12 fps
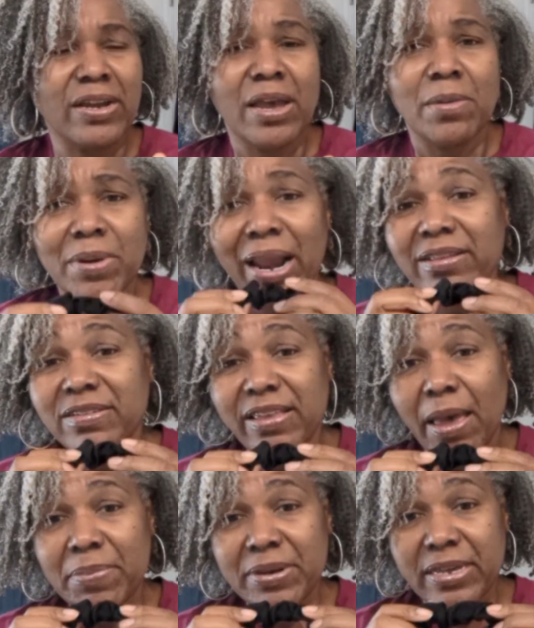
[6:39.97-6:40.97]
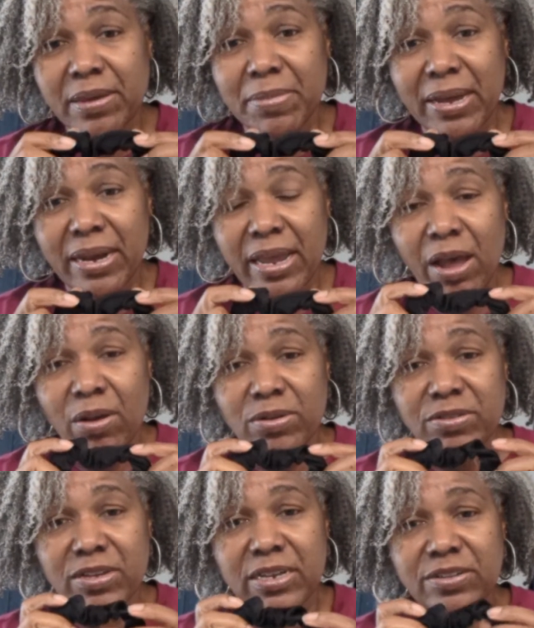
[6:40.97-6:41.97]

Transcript: But I just happened to get mine at Ulta.